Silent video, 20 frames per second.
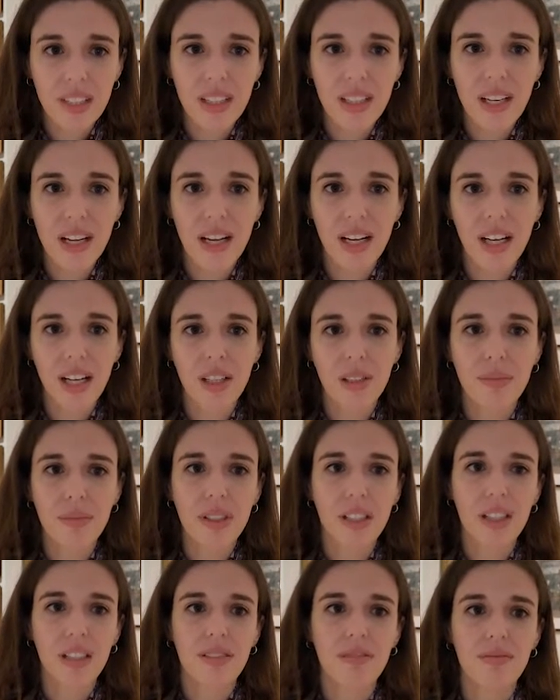
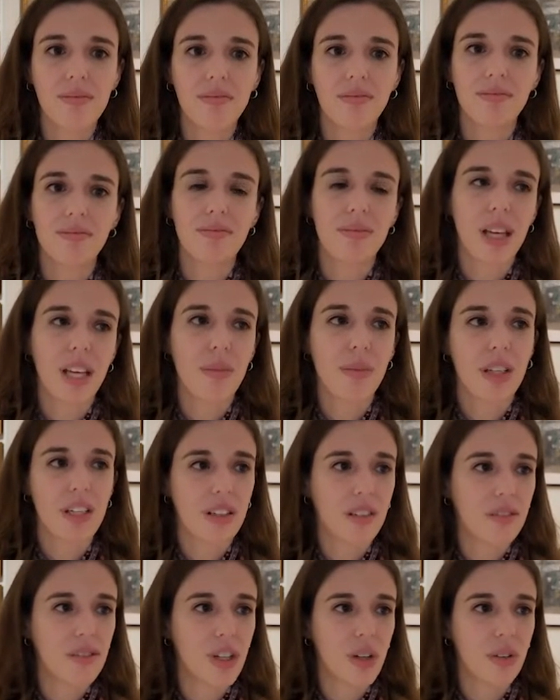And
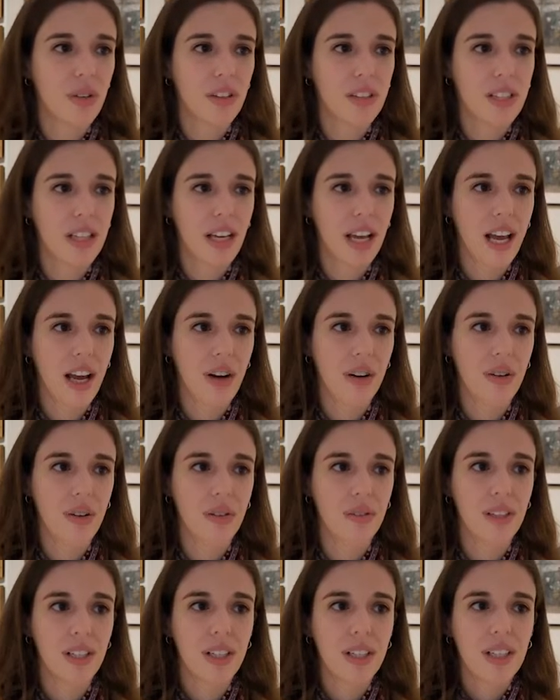maybe noticing
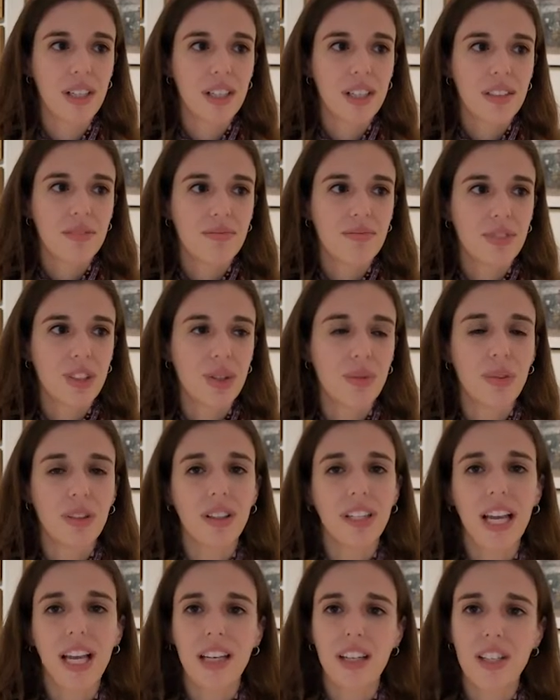how you
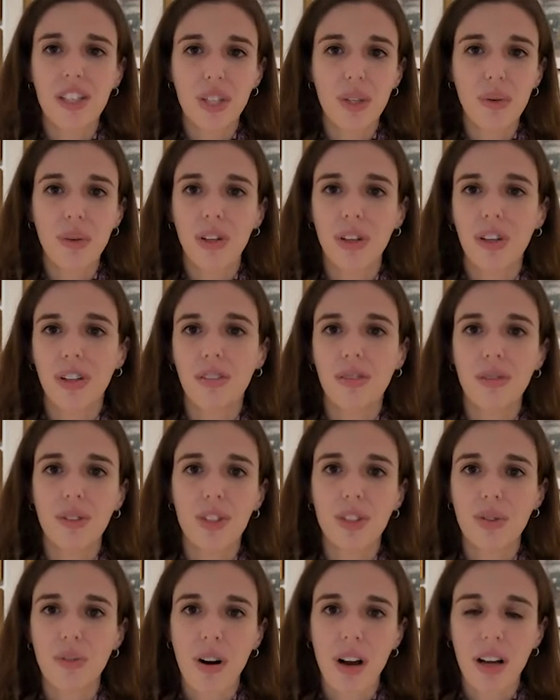related to it or were
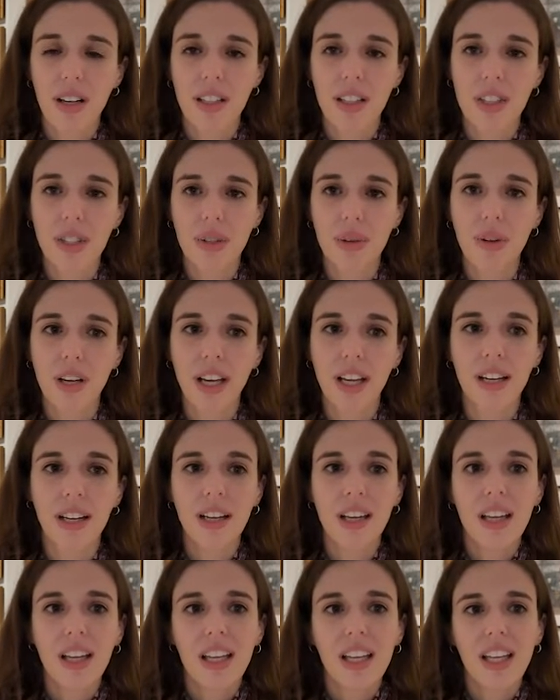drawn to it,
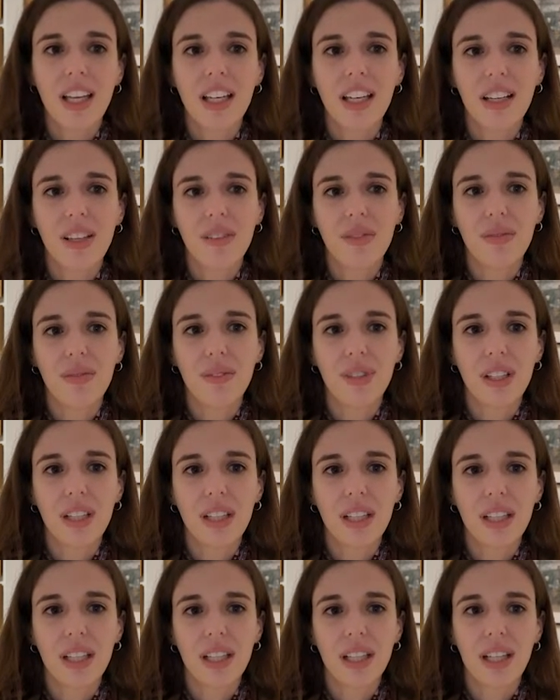it can
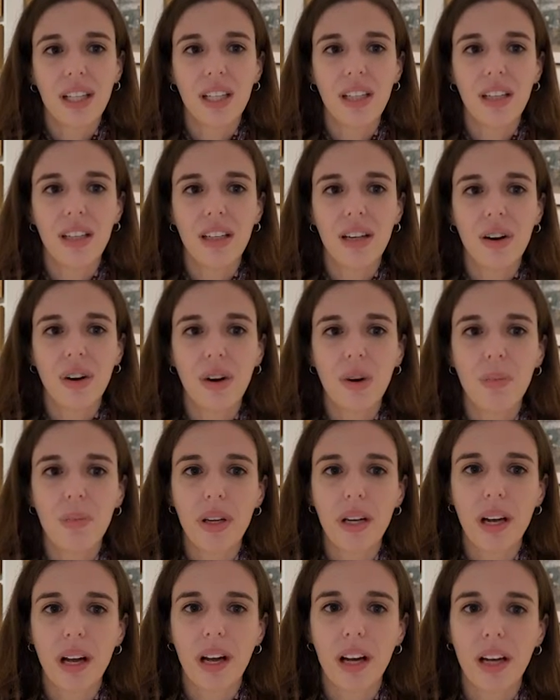really
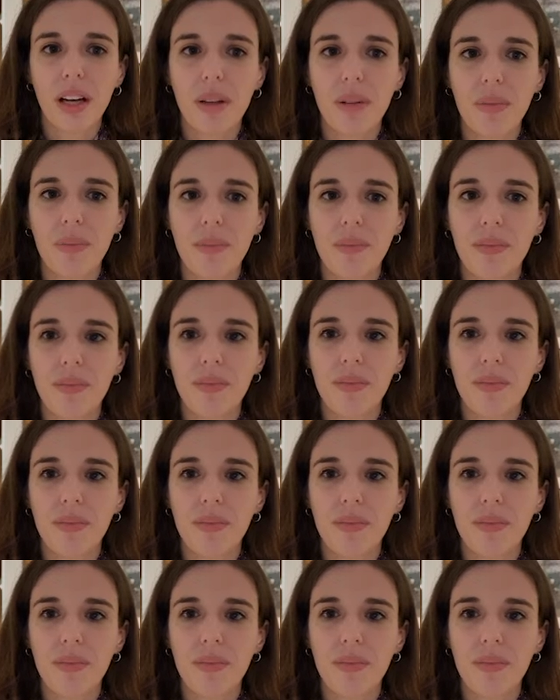open up